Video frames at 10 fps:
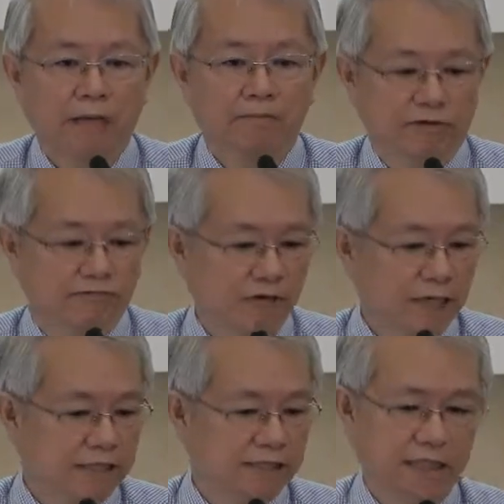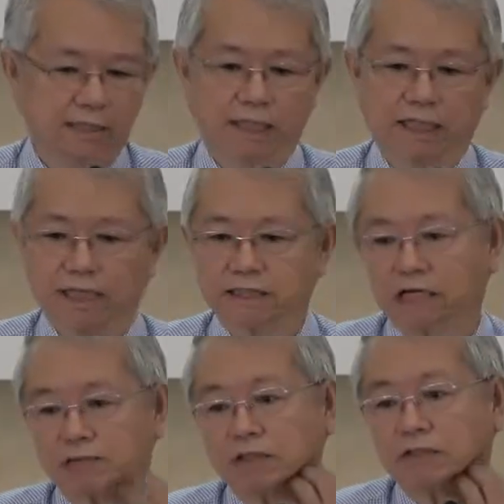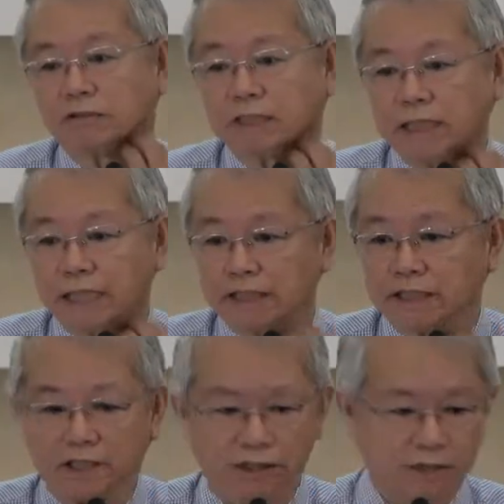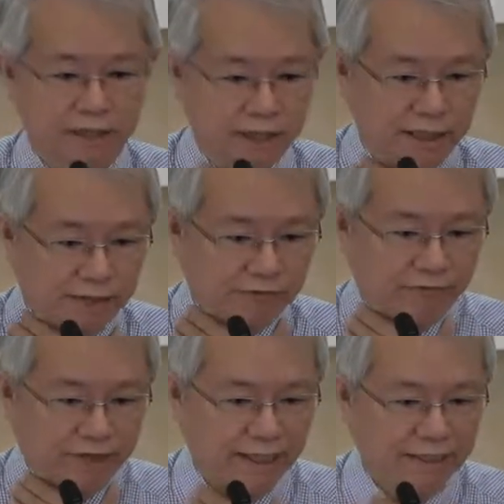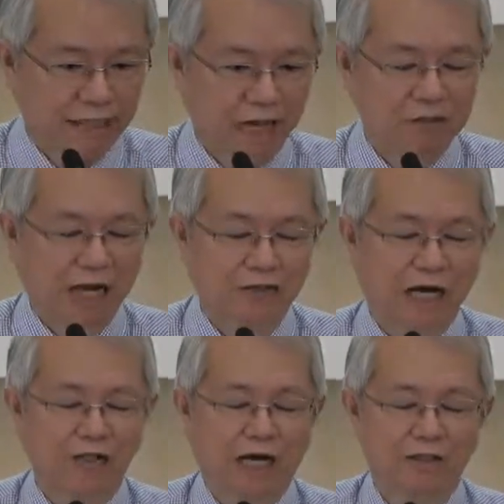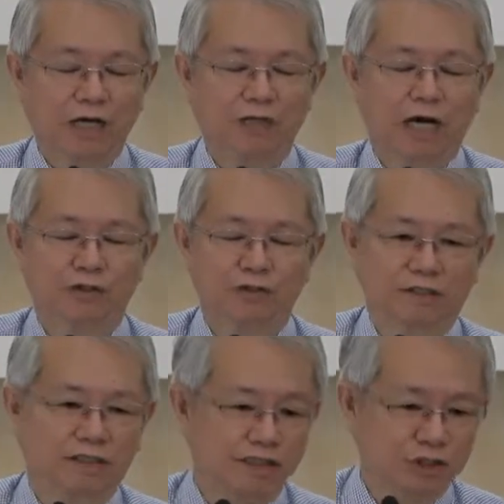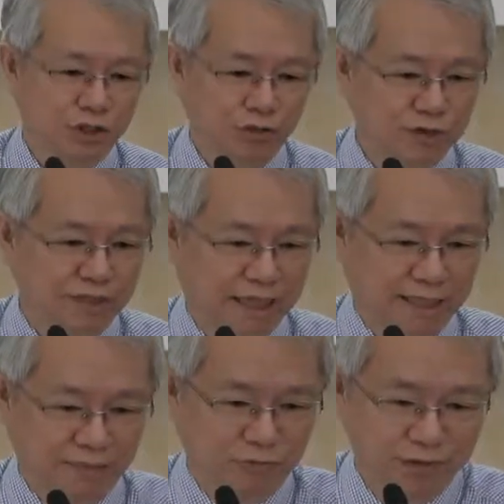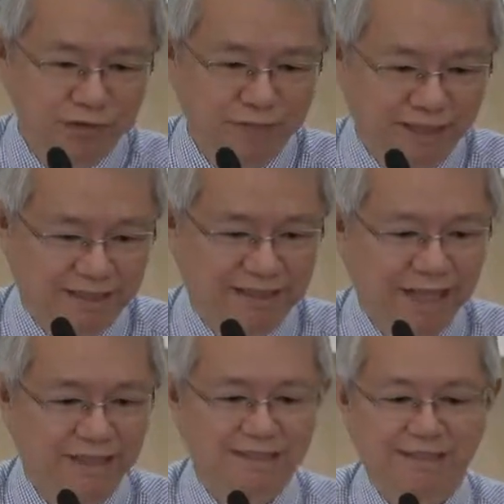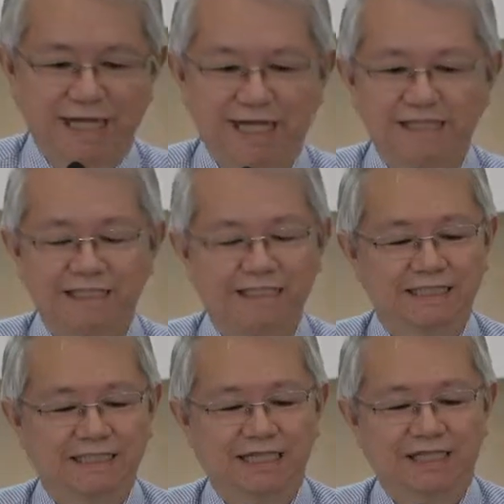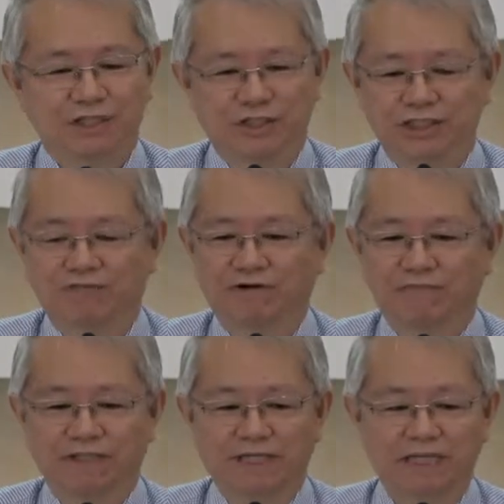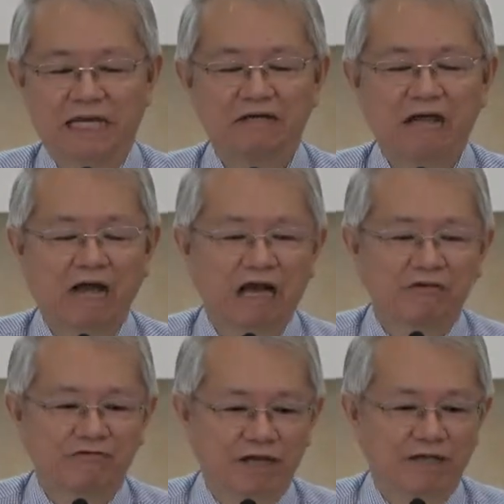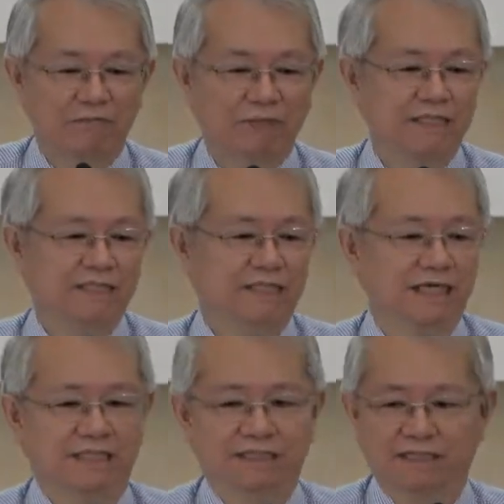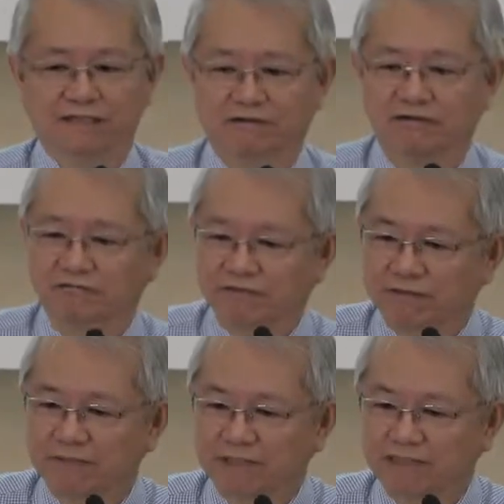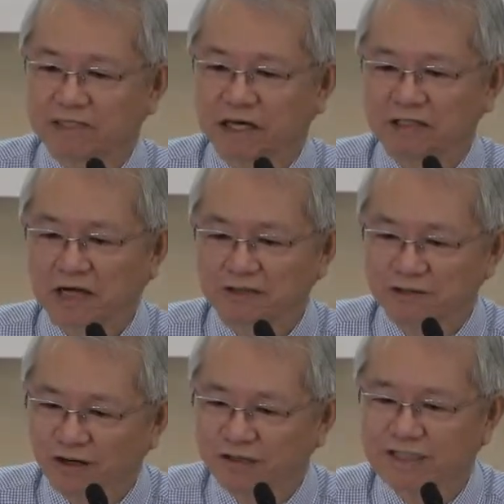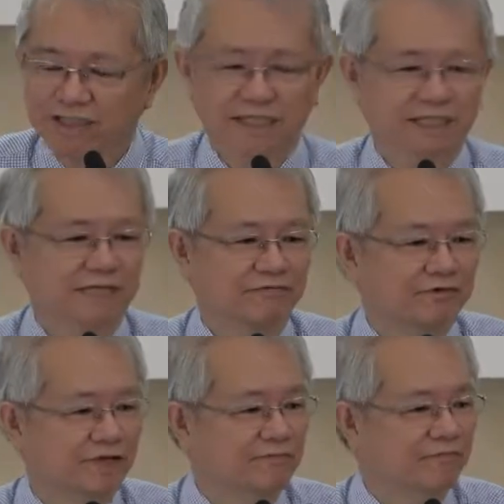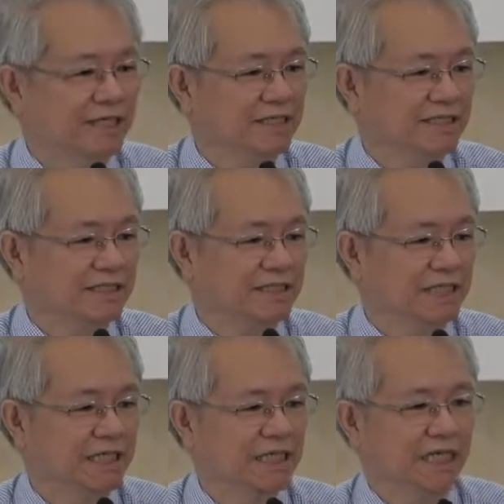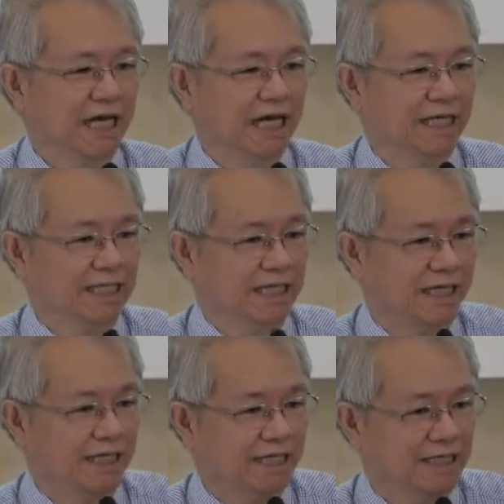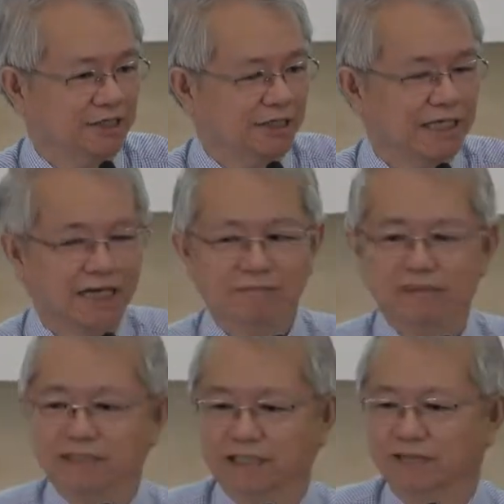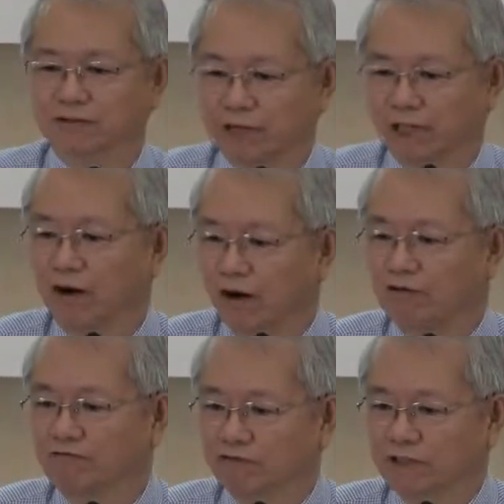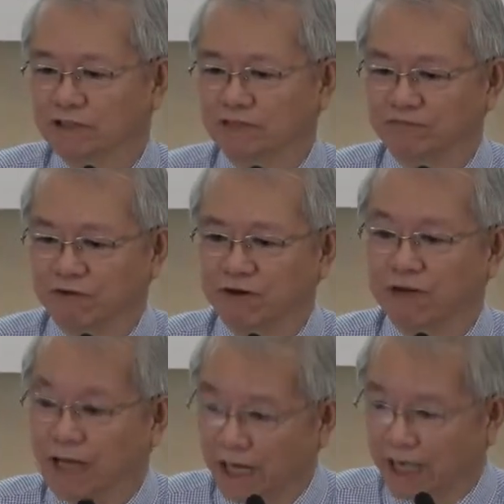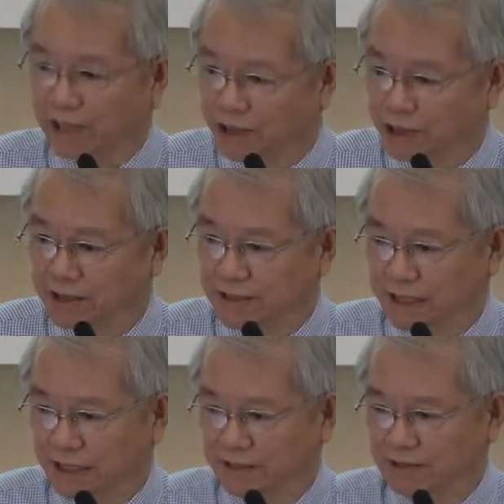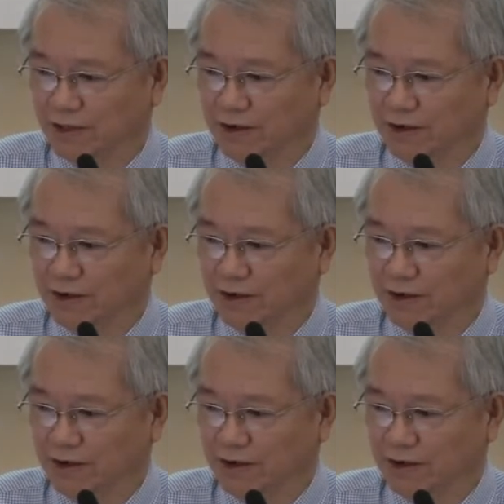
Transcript: Before I start the class, I want to introduce a dear friend, Dr. Joan Tan. Will you please stand? She's from the Philippines and is a famous doctor in the Philippines. And she comes here quite often for lectures and